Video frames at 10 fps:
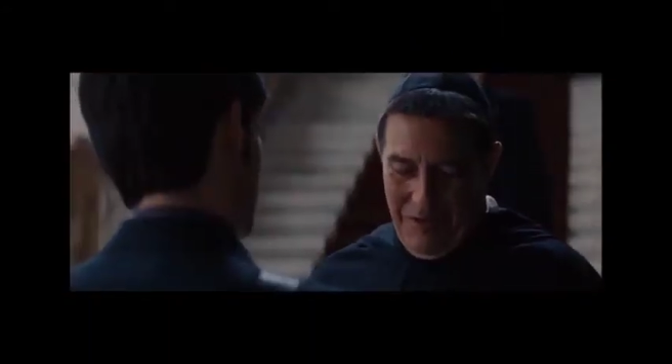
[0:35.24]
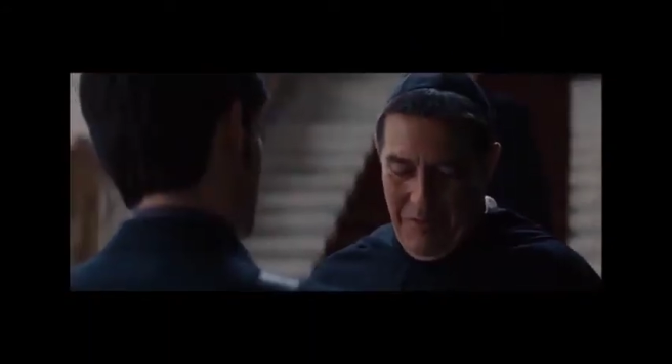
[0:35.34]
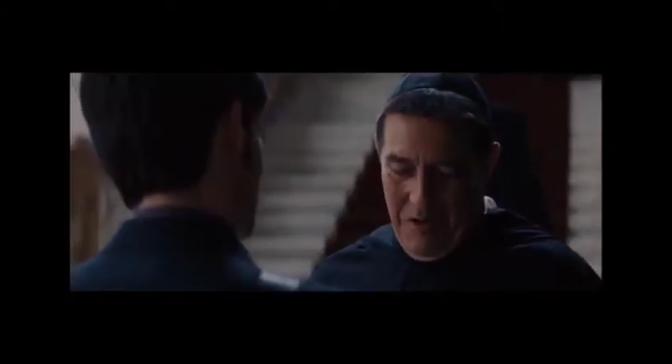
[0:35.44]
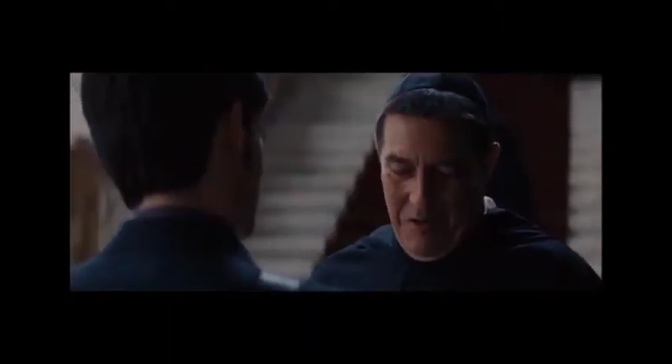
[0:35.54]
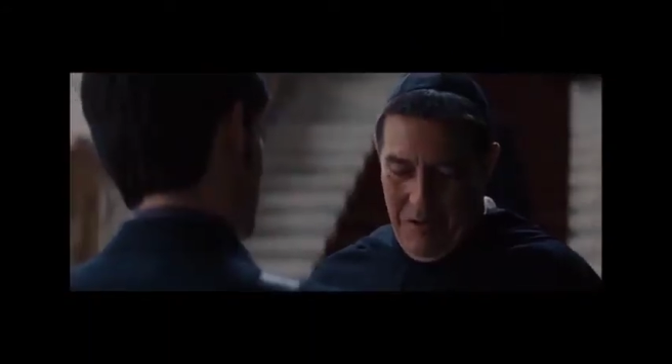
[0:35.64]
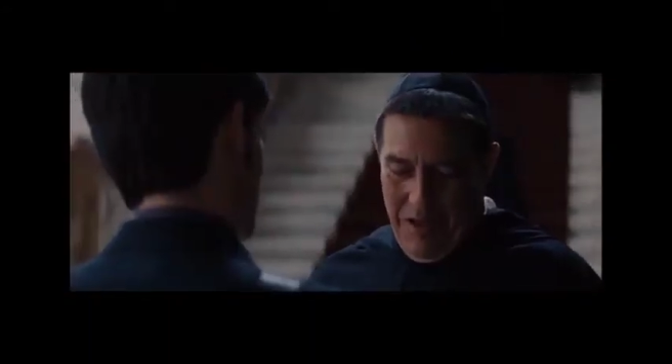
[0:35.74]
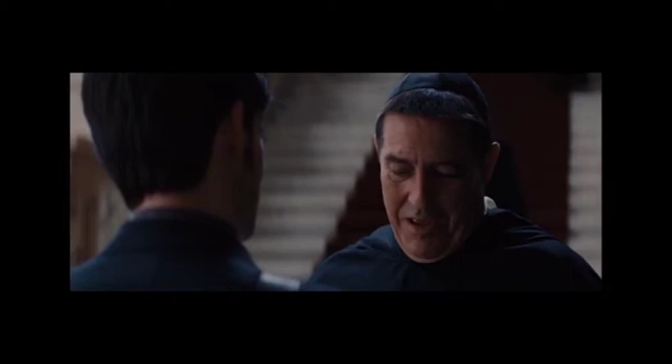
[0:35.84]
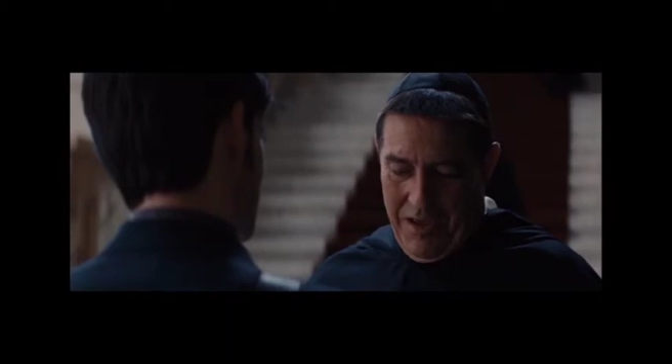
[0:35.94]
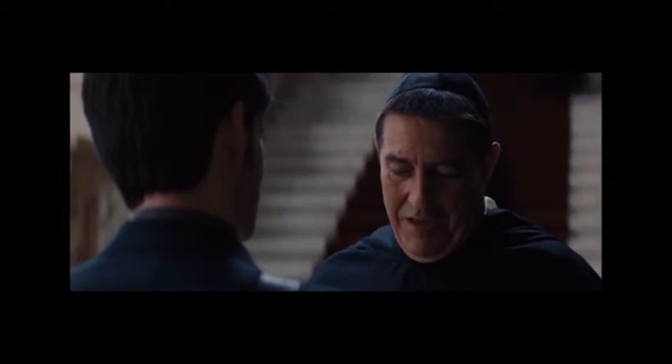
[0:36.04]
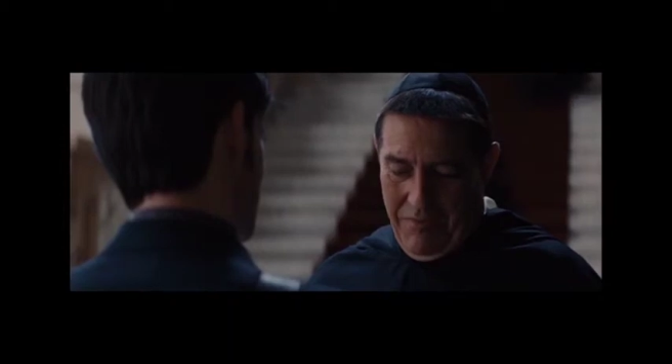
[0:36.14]
Tomorrow,
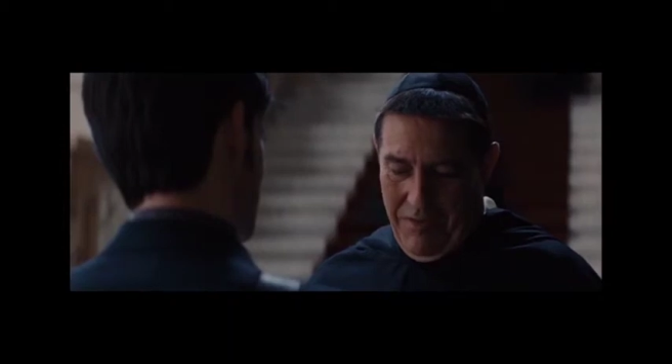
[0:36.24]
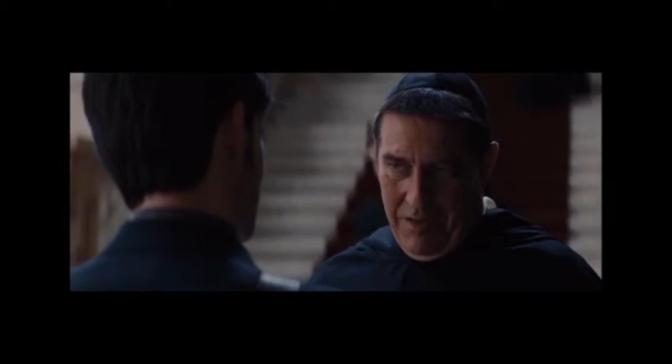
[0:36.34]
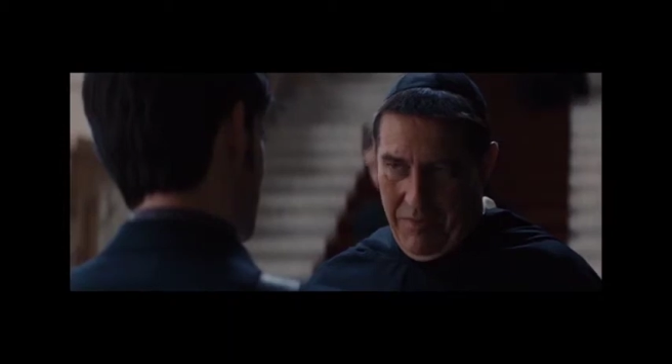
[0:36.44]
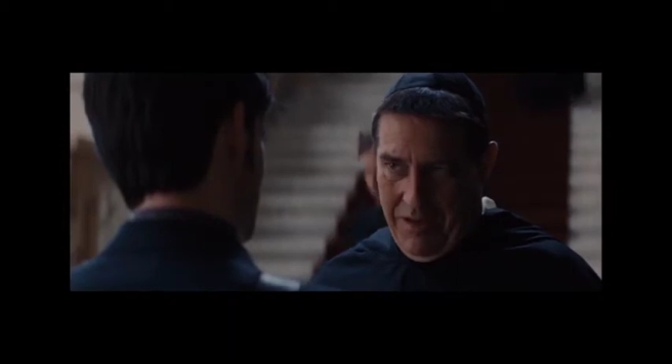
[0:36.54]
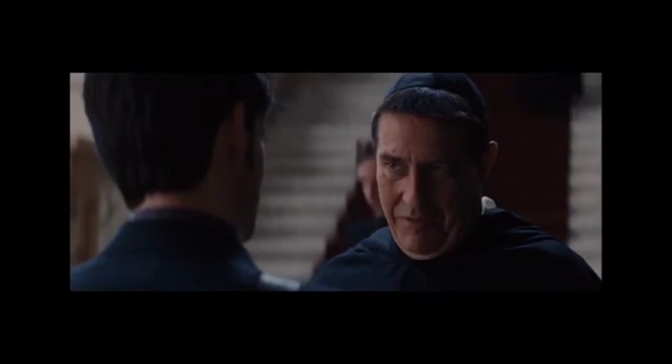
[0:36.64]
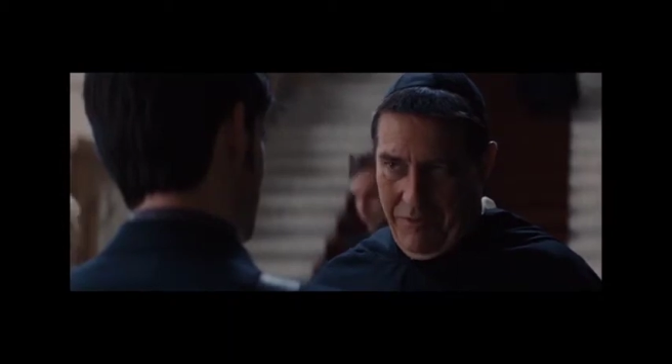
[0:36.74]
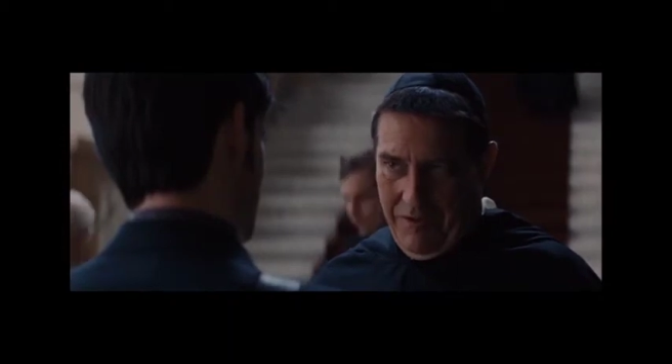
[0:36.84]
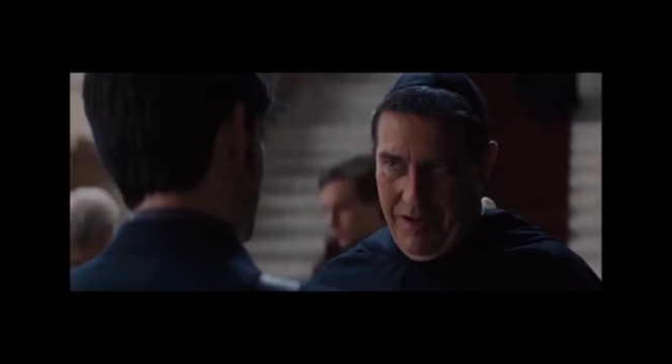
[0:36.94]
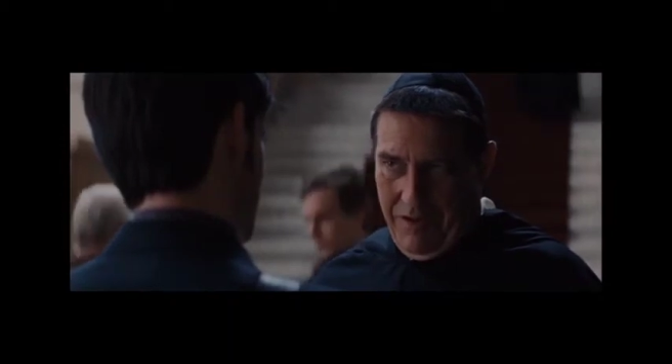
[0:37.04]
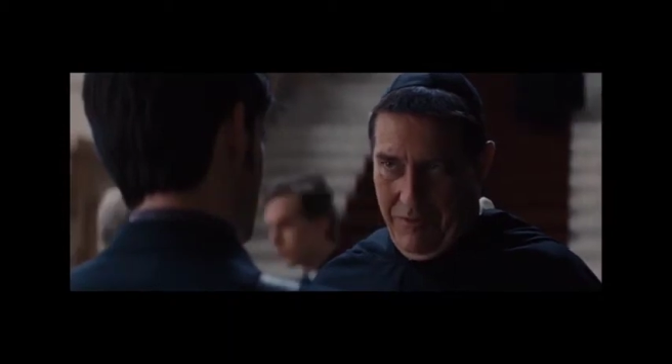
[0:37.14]
I recommend you
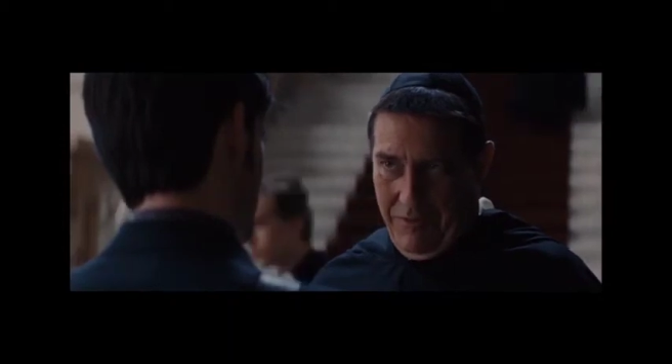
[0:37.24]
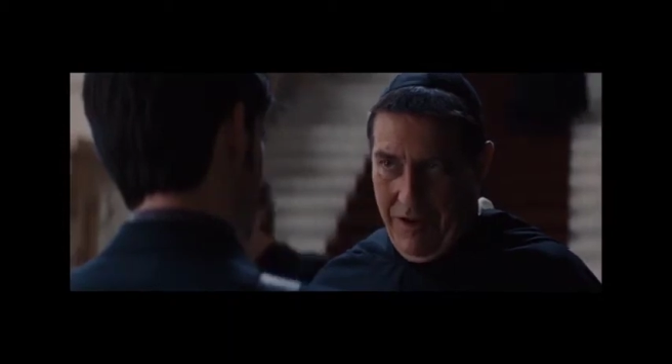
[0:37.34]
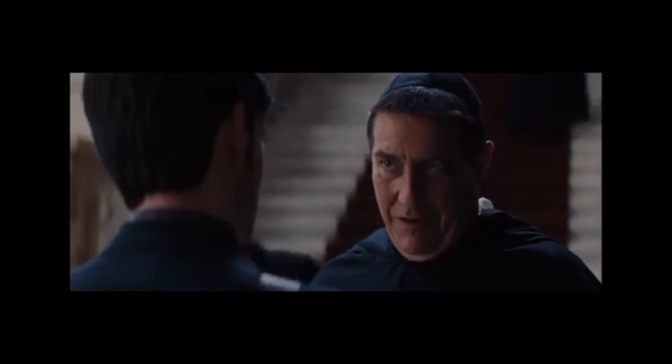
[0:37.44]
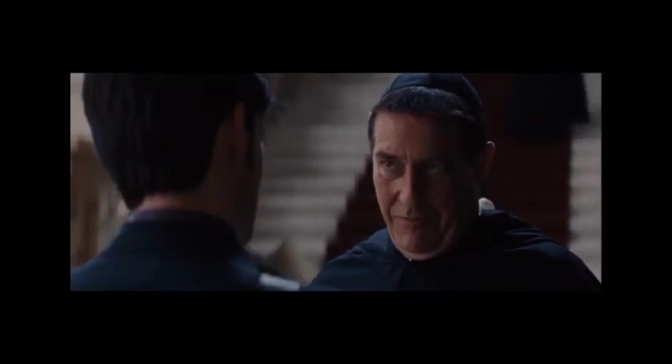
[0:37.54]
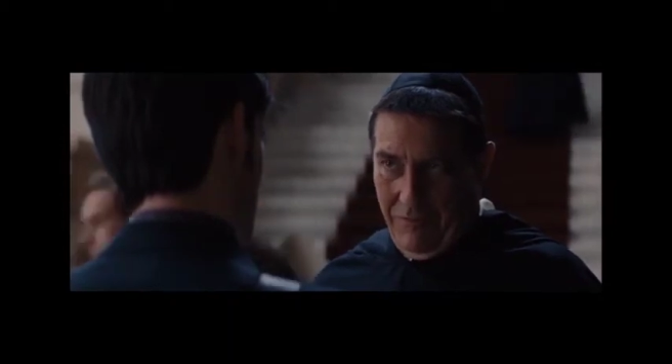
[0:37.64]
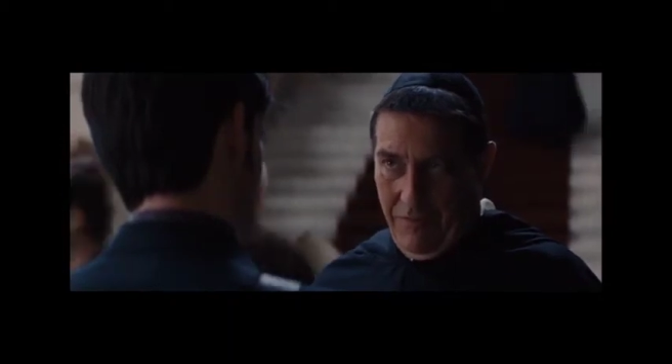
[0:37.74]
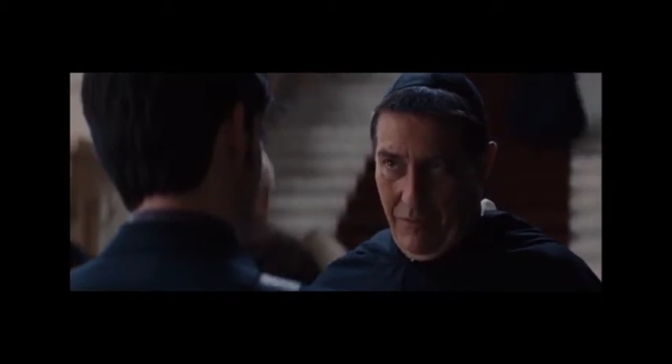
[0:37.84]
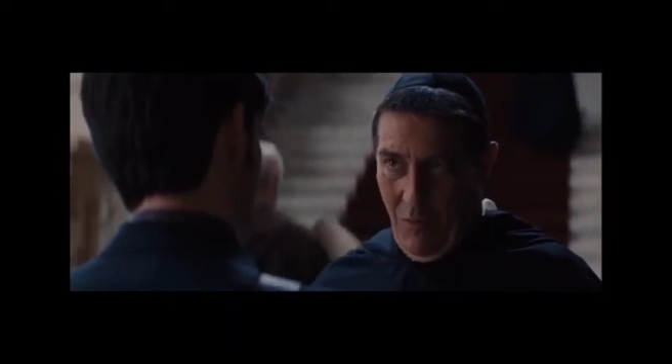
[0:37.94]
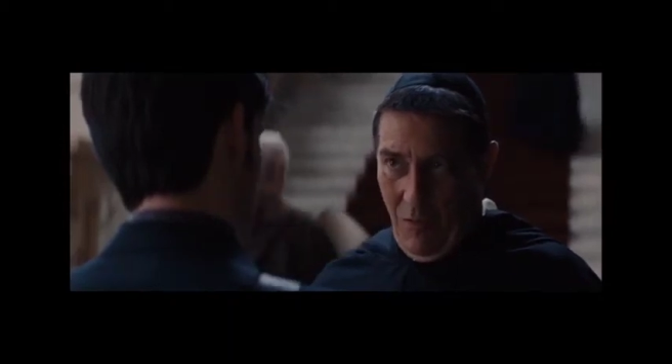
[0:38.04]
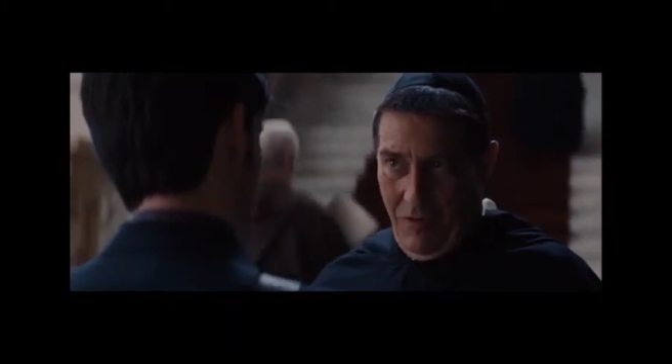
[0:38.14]
take your doubts for
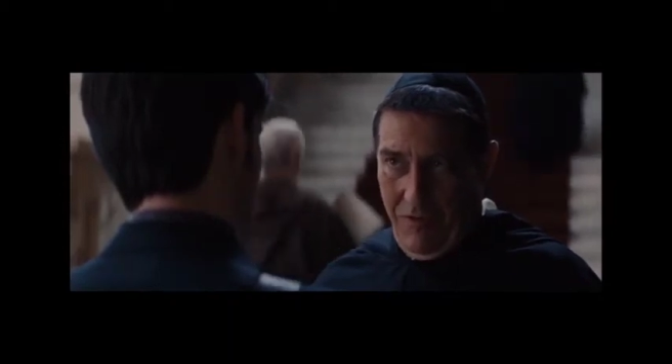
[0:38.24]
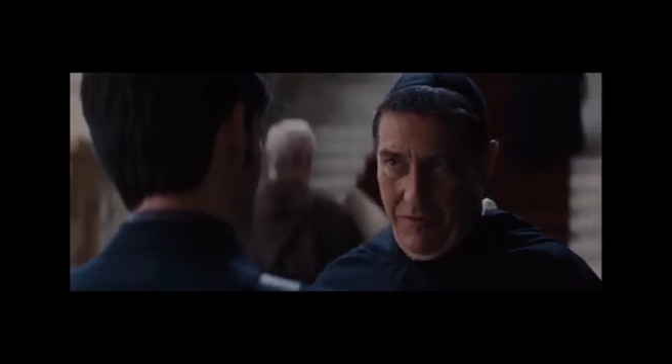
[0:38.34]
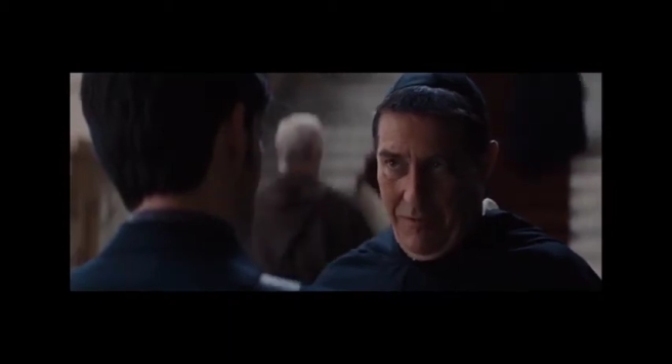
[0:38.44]
a walk